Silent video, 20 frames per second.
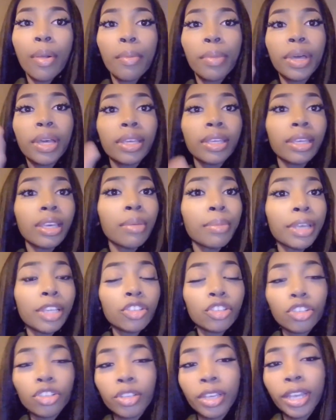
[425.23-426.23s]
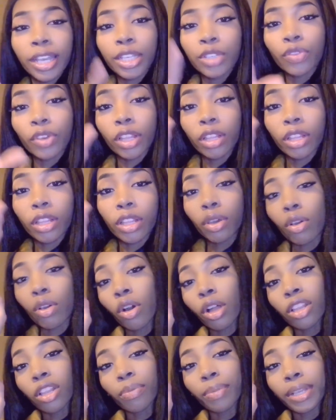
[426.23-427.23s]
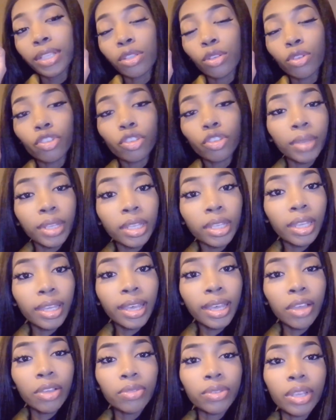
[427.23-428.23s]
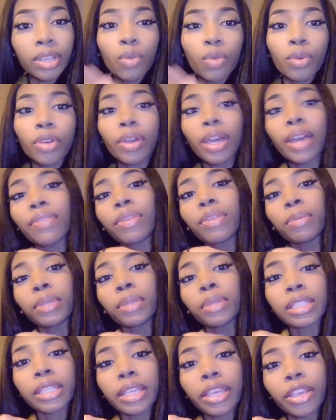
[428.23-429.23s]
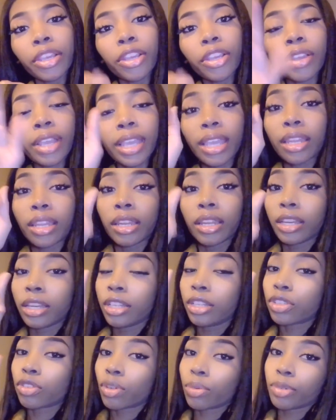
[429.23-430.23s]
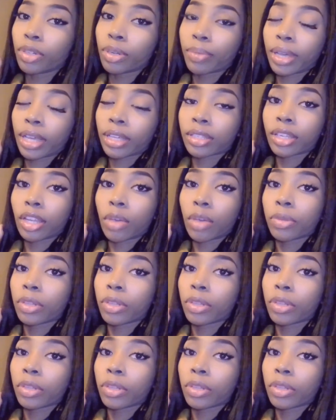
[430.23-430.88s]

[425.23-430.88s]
But yeah, make sure you guys follow me on all of my social media accounts. I will have them listed here and in the description box down